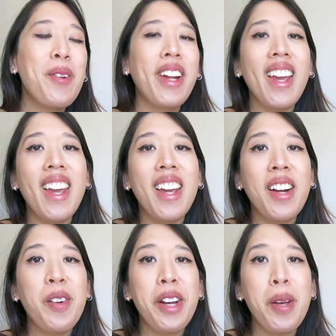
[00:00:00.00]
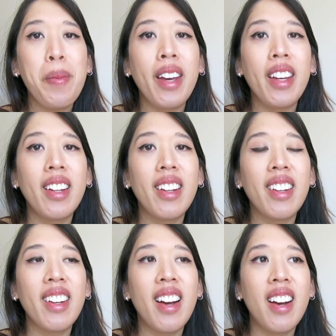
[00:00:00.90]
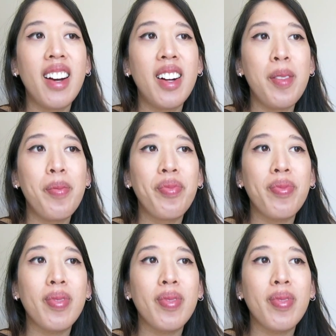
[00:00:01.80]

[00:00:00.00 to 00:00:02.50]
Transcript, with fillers: what I ate quite a bit um,